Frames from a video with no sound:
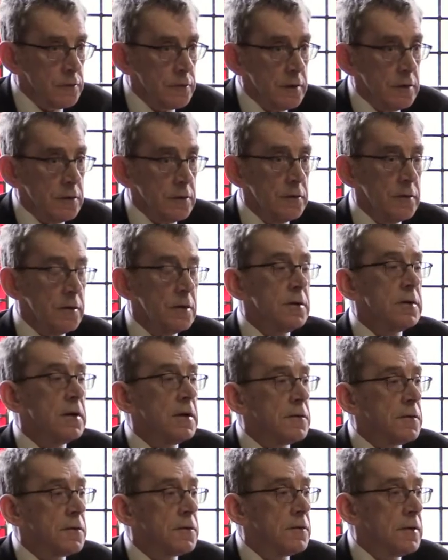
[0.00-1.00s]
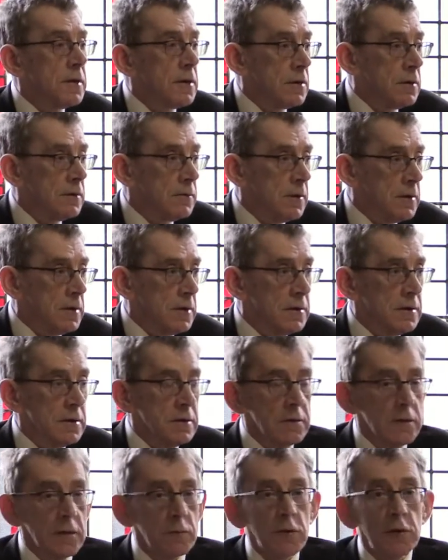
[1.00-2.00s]
change. They
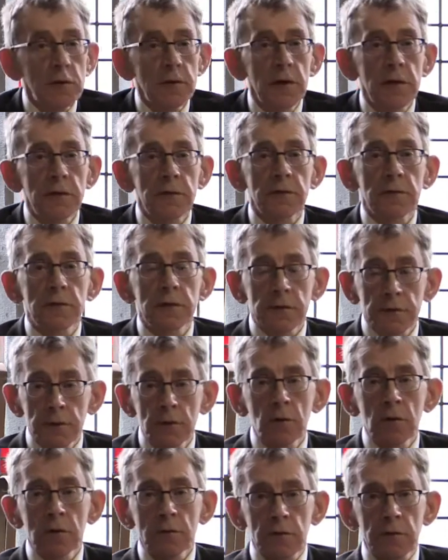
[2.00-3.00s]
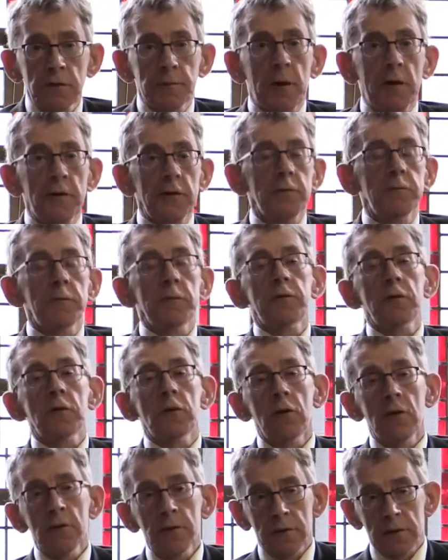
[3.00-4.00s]
weren't necessarily solely responsible for
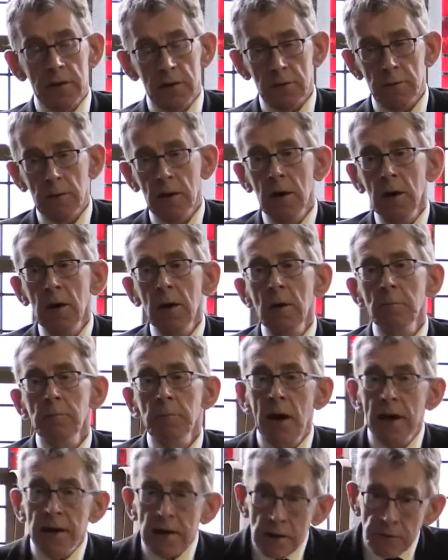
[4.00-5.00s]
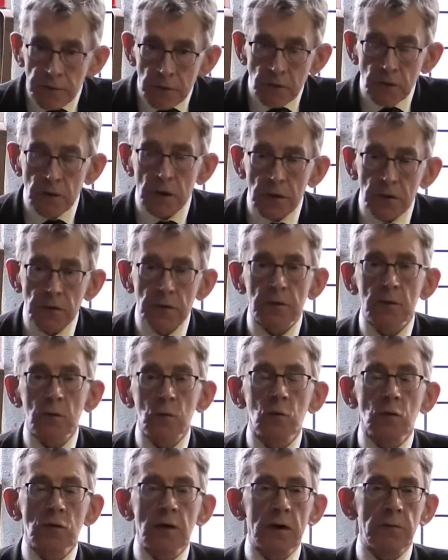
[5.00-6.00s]
causing it. Many of the changes
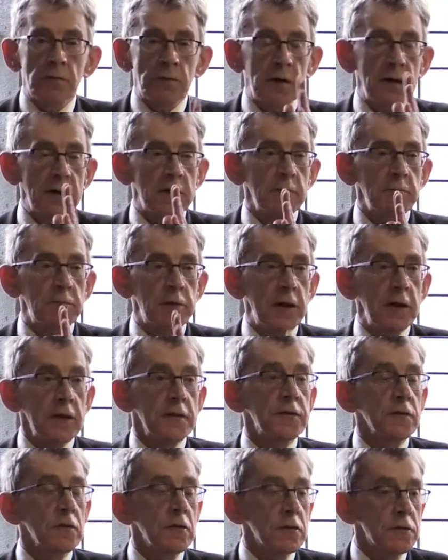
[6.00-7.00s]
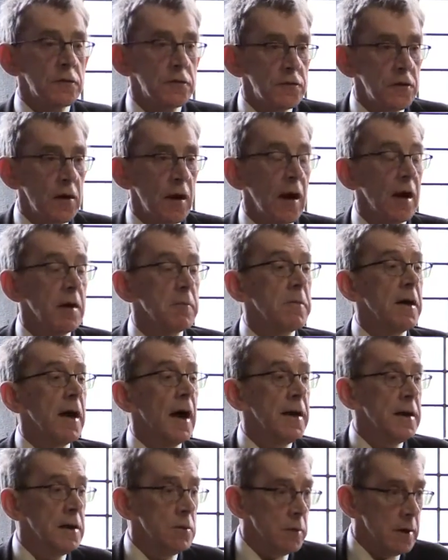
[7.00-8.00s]
would have taken place over time
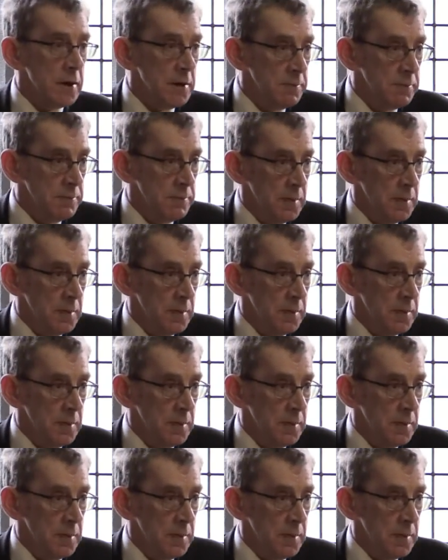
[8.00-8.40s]
anyway,